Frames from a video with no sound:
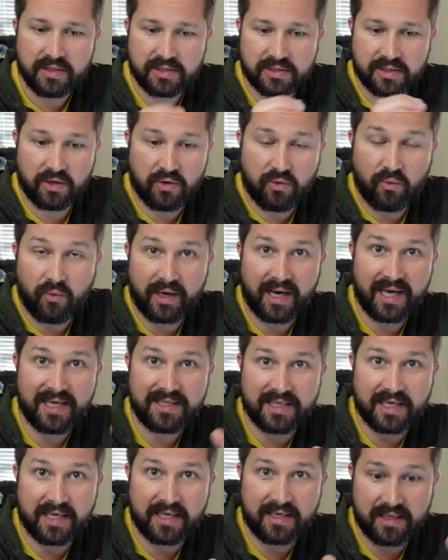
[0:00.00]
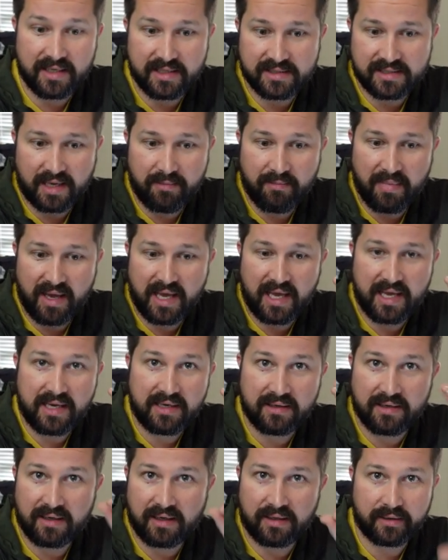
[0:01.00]
So what I did is I
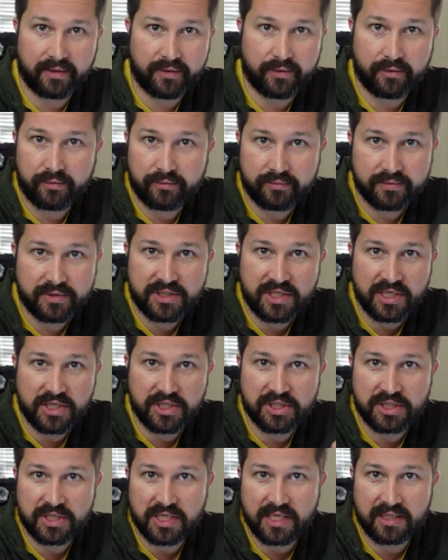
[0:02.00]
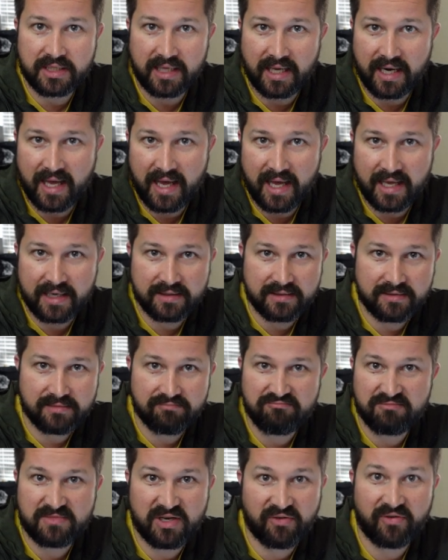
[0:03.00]
made a little cheat sheet that had
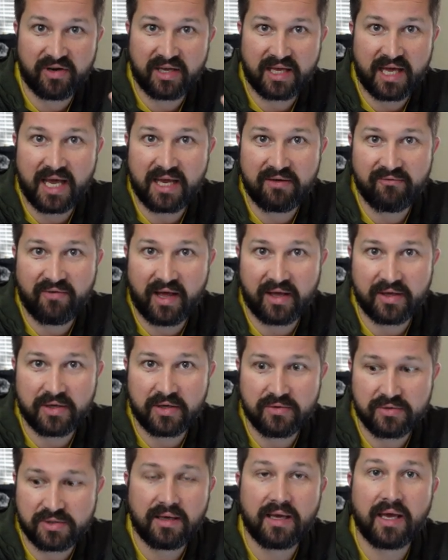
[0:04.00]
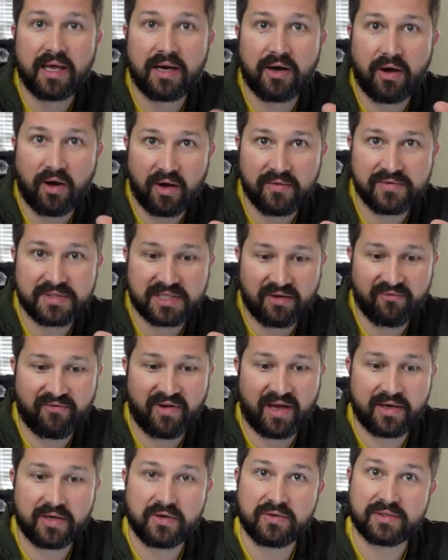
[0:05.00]
different gain values and offset
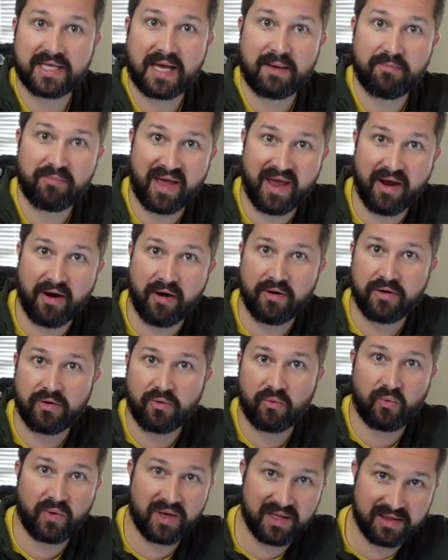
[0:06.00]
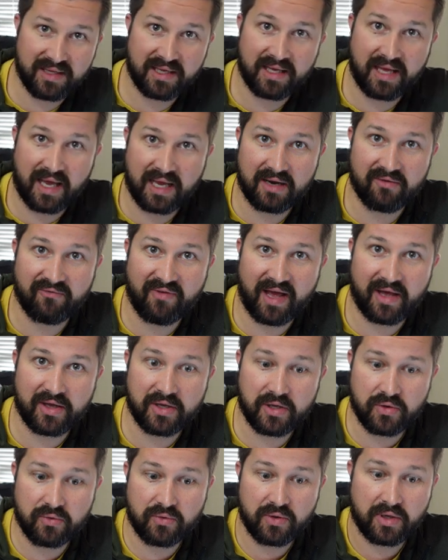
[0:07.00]
values that paired with the gain
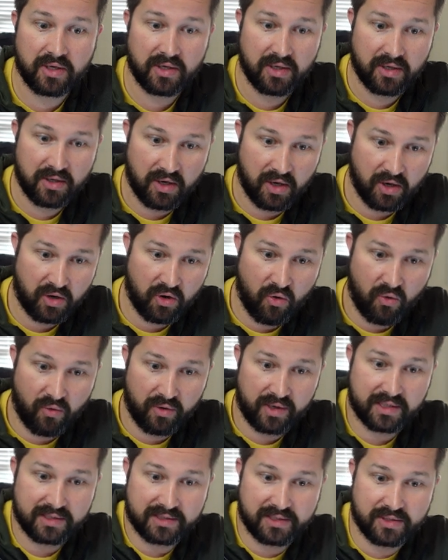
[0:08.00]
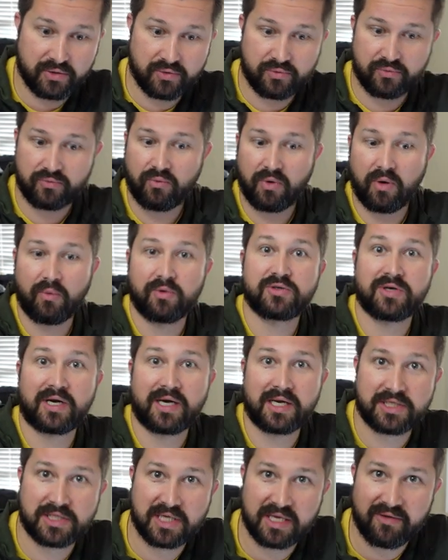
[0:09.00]
value according to what we're trying
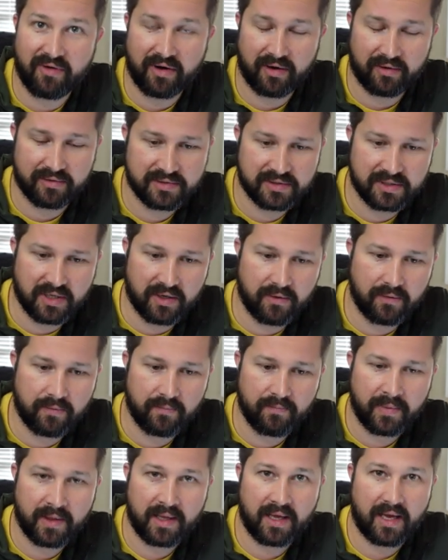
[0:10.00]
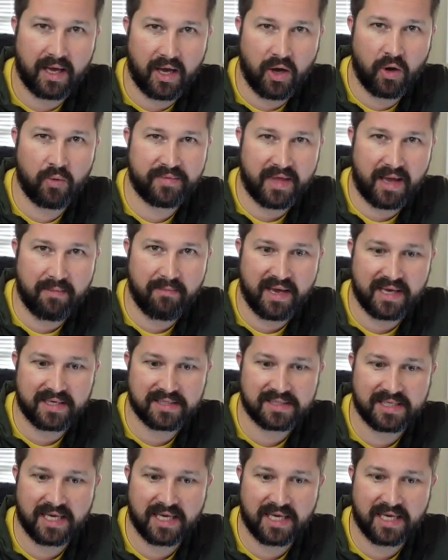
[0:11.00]
to achieve here. So I hope that makes